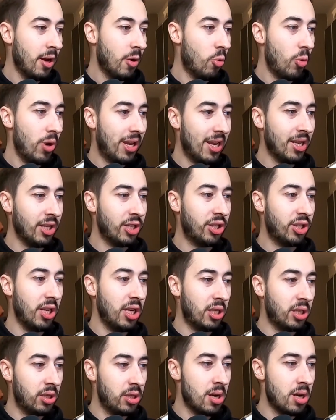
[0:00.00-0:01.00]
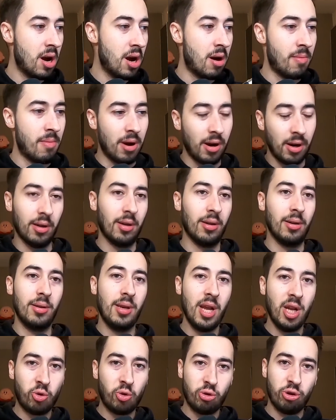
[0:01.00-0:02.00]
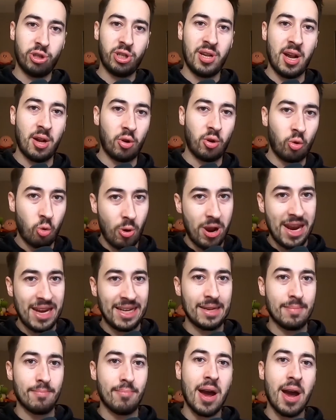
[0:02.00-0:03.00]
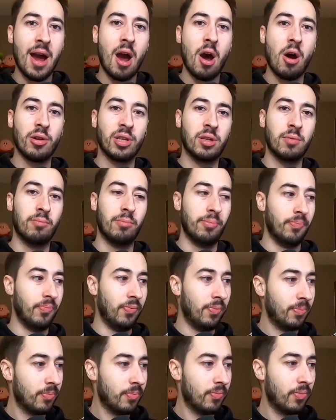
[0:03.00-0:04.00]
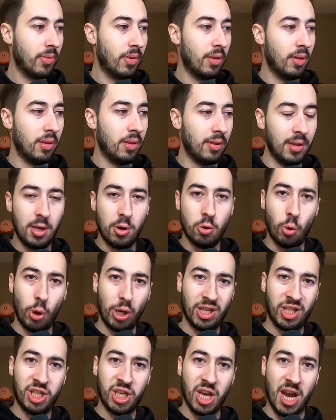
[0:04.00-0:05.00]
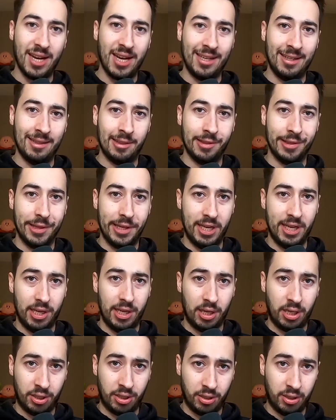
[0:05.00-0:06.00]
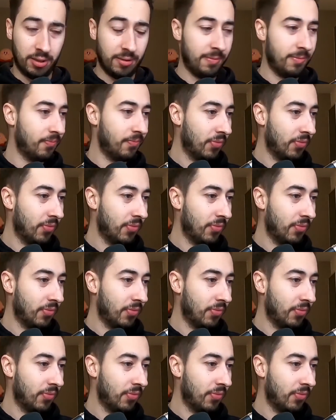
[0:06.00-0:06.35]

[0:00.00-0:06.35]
we can see some interesting tweets about some new exciting leaks.